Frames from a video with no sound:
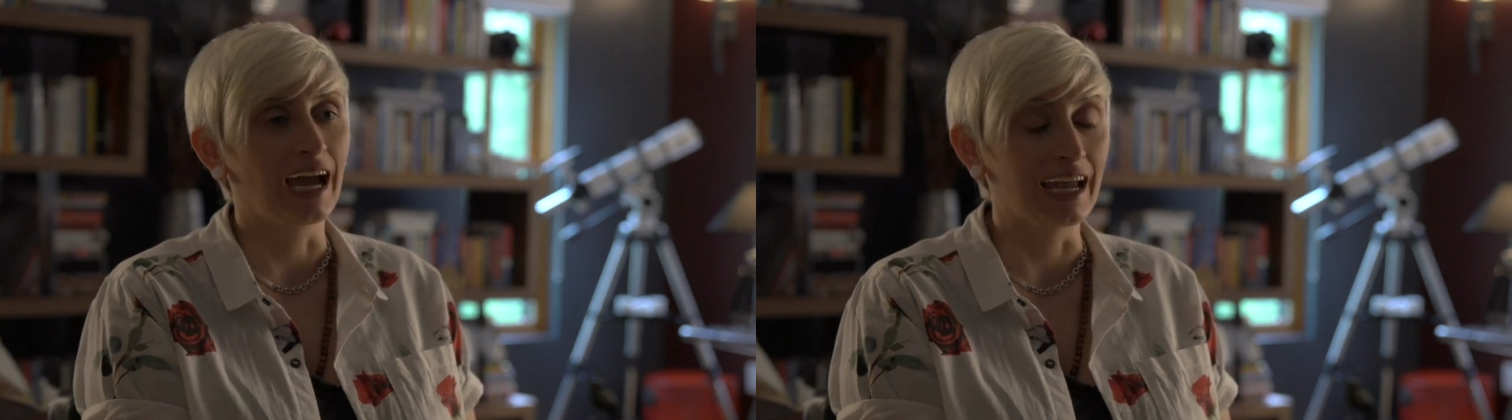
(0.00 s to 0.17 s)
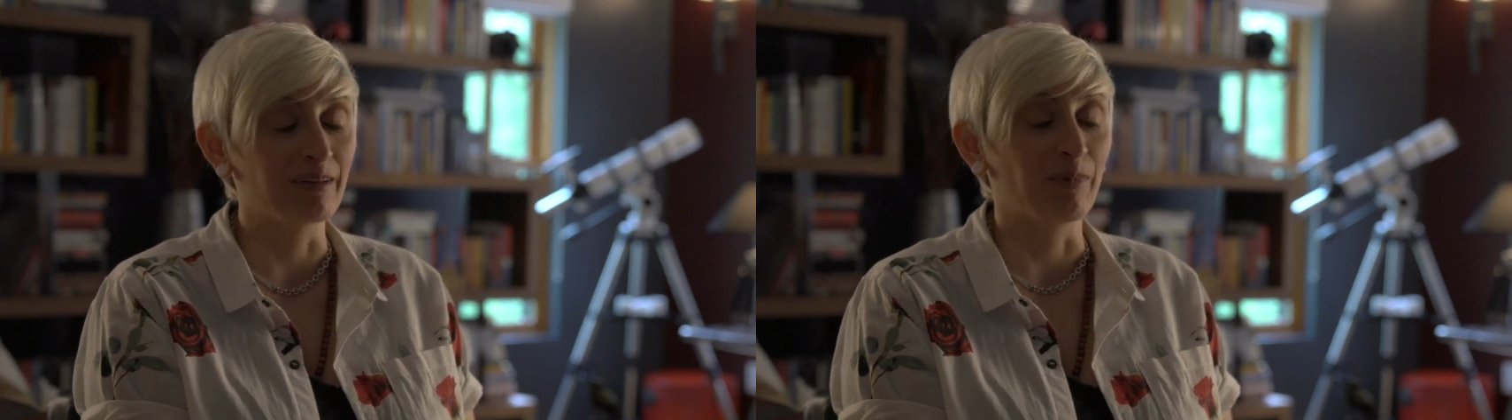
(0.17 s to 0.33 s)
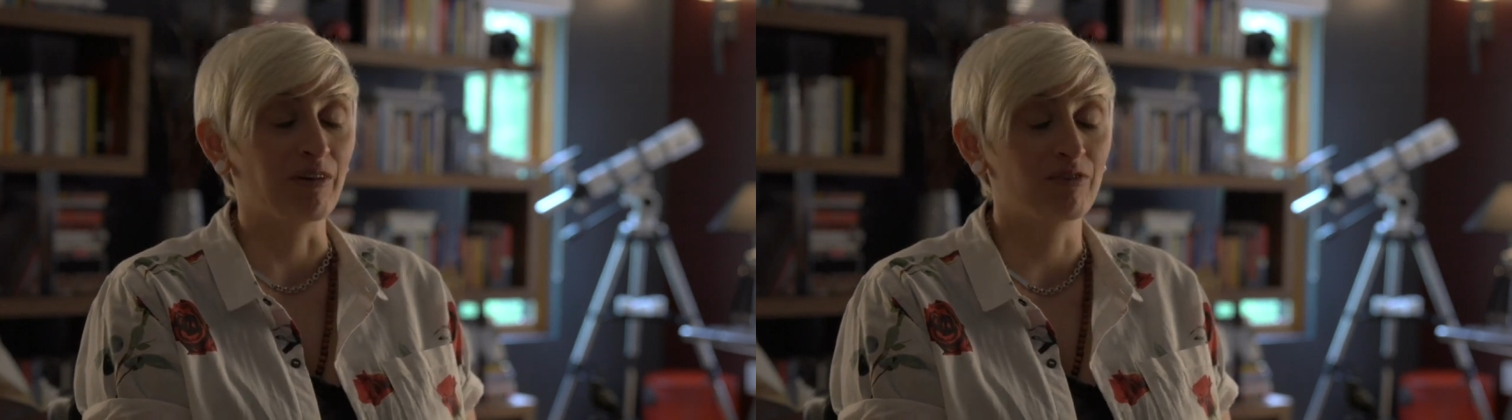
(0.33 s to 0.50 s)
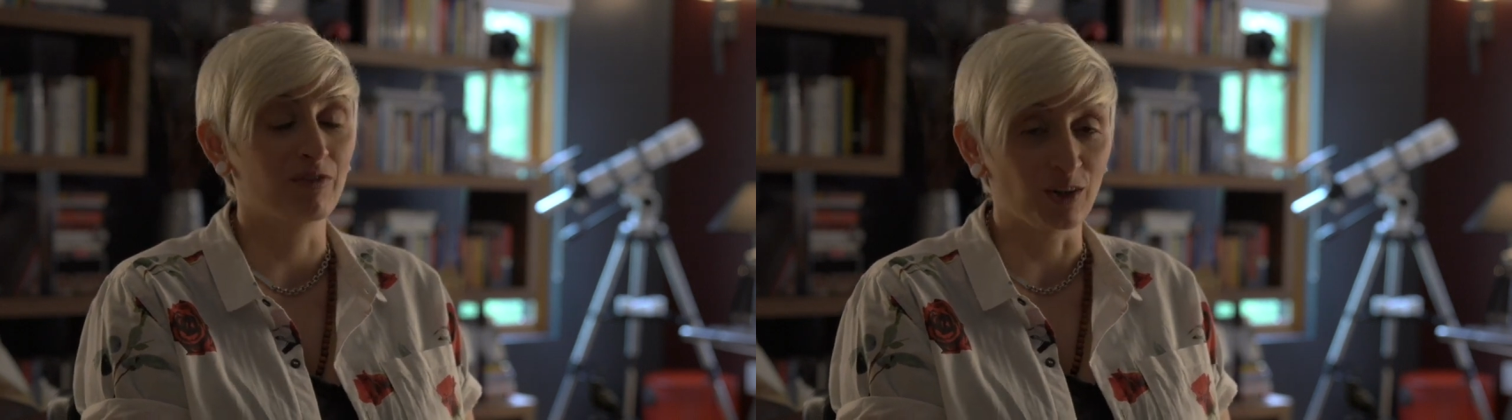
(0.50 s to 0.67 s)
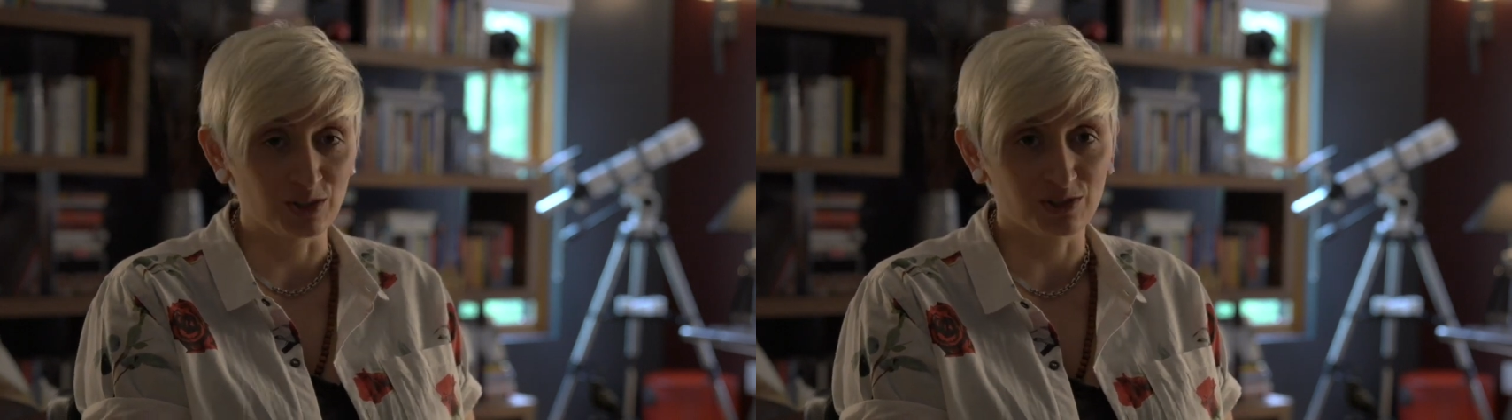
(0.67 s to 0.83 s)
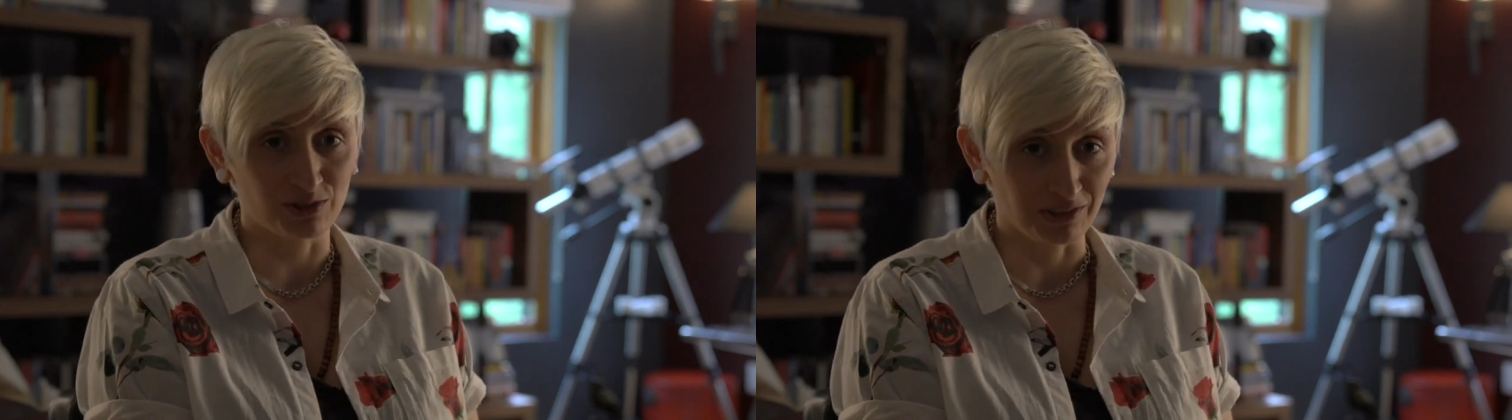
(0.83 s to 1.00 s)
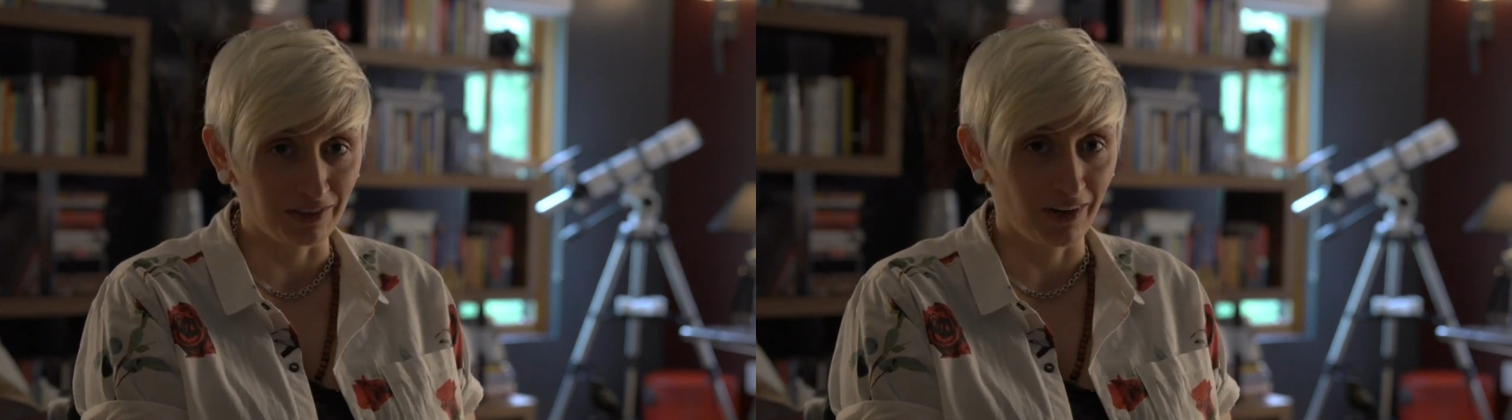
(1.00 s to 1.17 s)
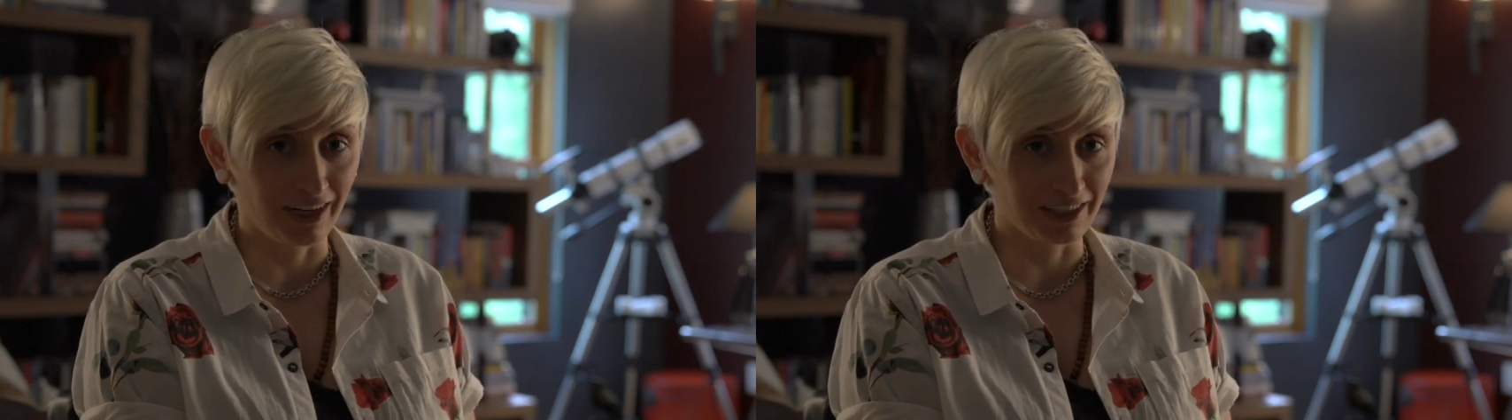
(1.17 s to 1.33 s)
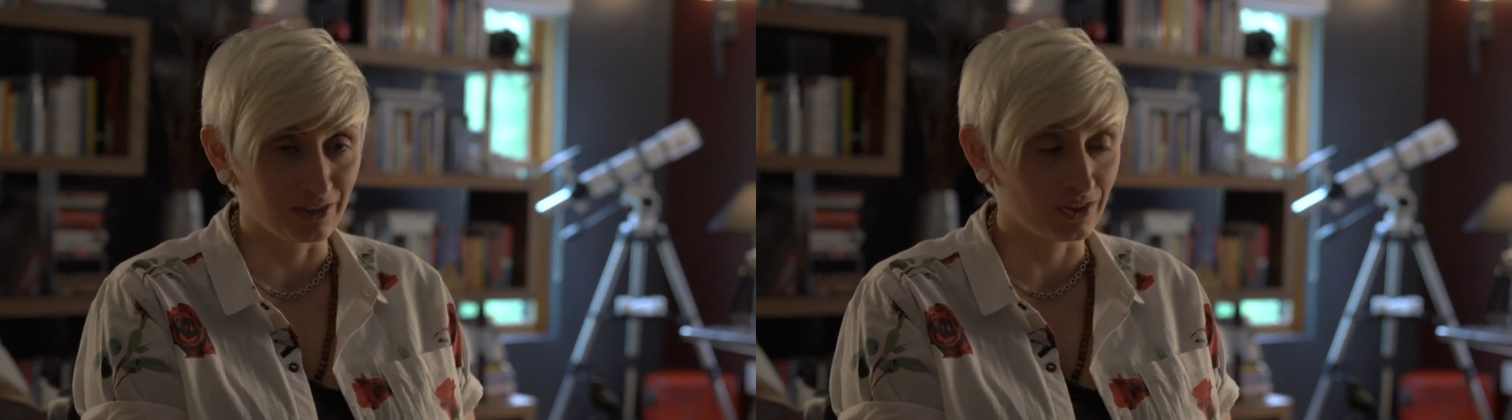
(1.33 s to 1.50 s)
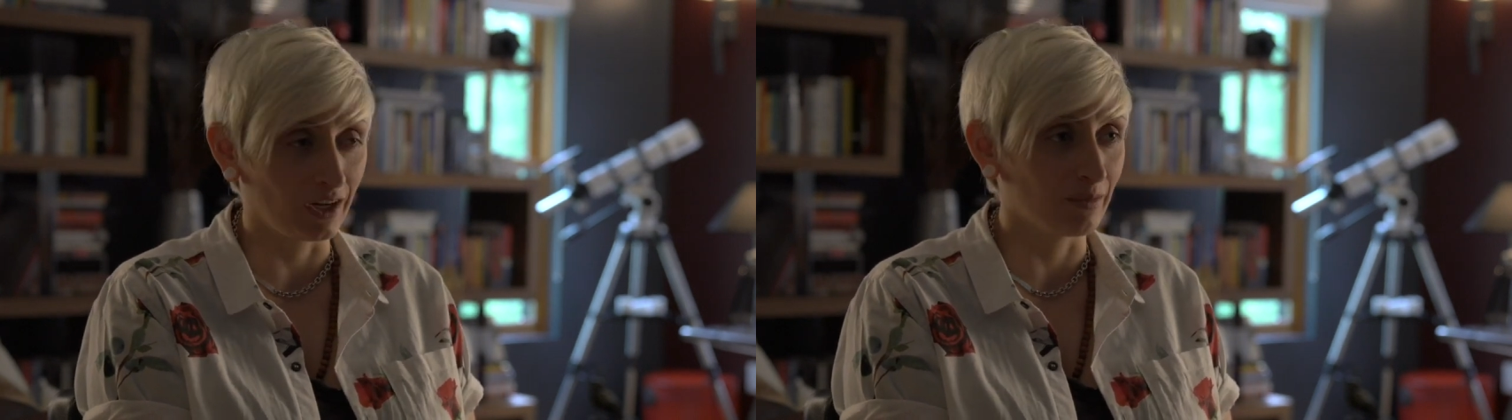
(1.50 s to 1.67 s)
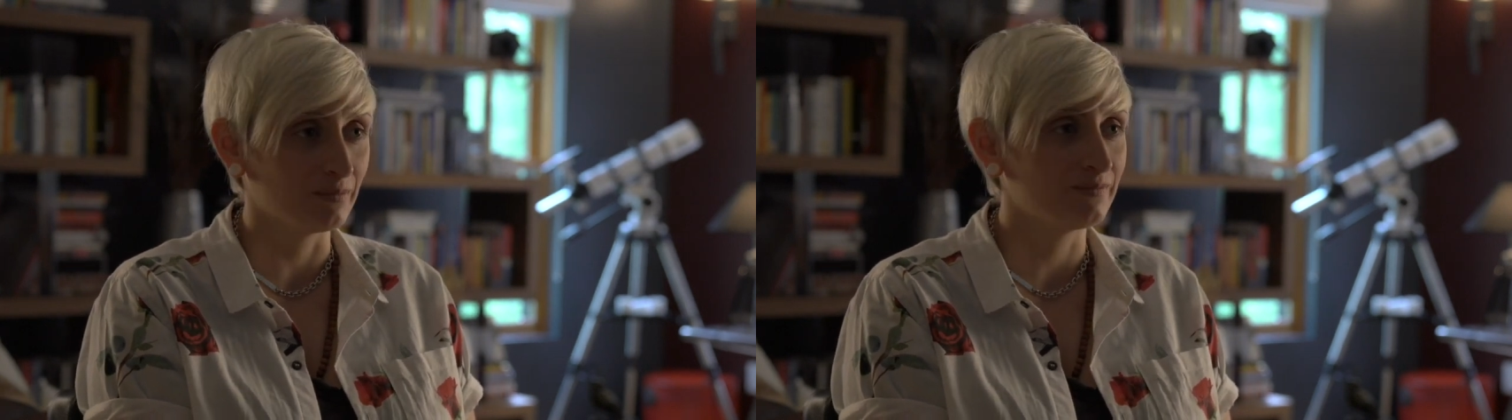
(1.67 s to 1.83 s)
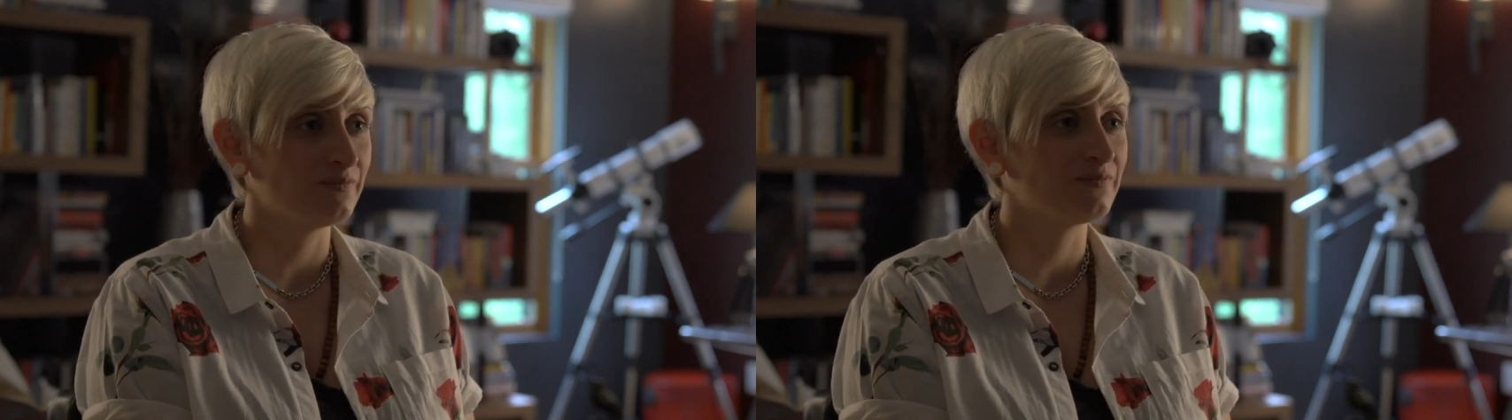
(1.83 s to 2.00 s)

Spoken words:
I had my first screenwriting job.